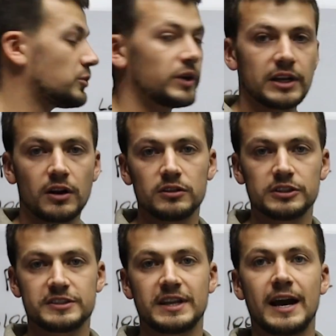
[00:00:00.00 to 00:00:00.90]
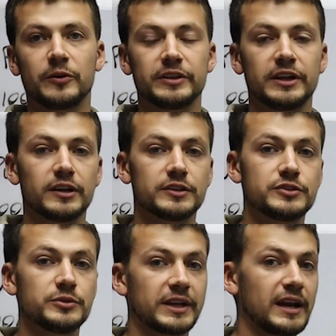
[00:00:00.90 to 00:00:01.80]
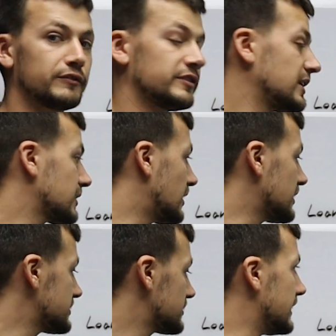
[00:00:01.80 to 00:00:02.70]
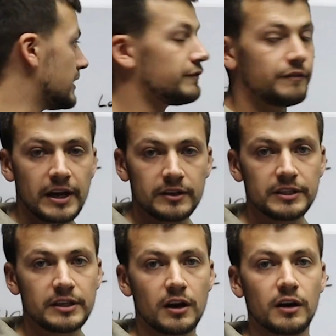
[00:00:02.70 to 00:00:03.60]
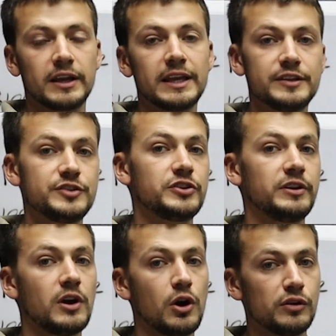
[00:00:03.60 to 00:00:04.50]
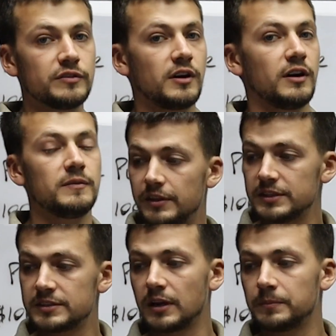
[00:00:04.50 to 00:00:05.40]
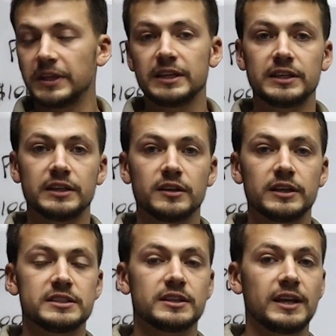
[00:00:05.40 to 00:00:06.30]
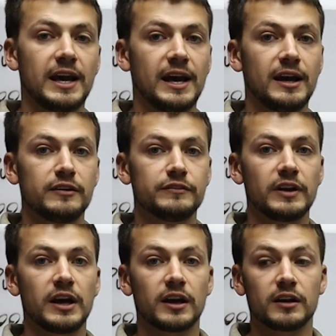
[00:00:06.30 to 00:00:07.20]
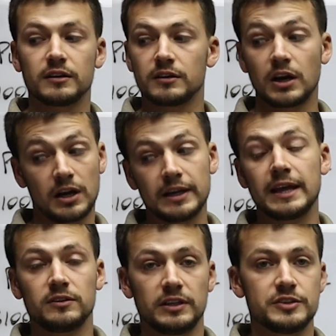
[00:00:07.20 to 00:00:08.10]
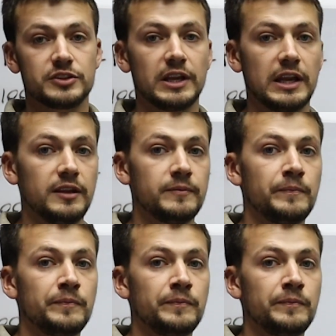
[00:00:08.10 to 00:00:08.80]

$20 an hour there to account for that cost. And then finally, our engine overhaul. This airplane here is gonna have a Continental engine in it.